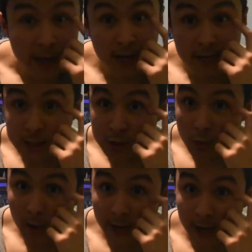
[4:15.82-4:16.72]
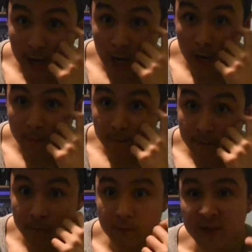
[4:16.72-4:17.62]
is quite
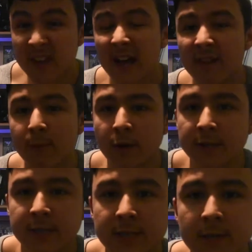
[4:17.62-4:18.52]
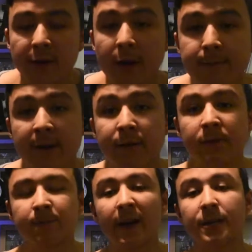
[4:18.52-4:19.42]
sad, to be honest. So in many
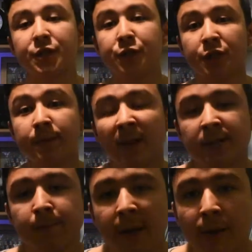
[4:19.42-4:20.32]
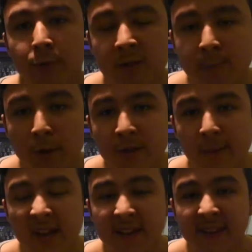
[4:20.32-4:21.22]
respects, YouTube has a bigger
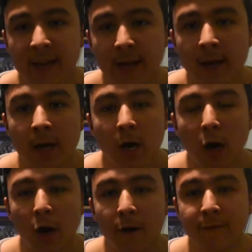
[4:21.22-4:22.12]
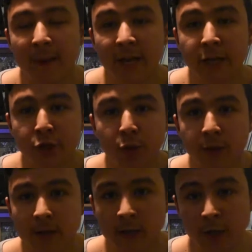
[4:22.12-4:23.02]
responsibility of making sure
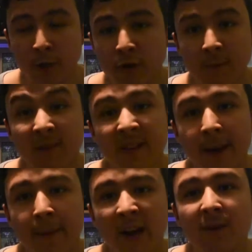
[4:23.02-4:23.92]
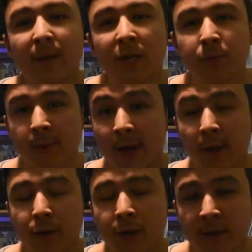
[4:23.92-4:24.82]
that the YouTubers get paid, because
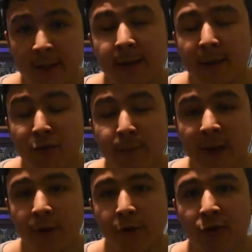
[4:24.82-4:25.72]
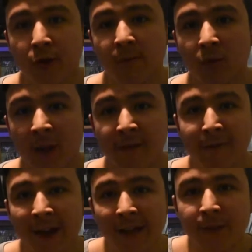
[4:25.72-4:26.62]
without those big YouTubers, without the
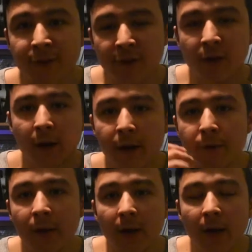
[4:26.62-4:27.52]
fans, you know,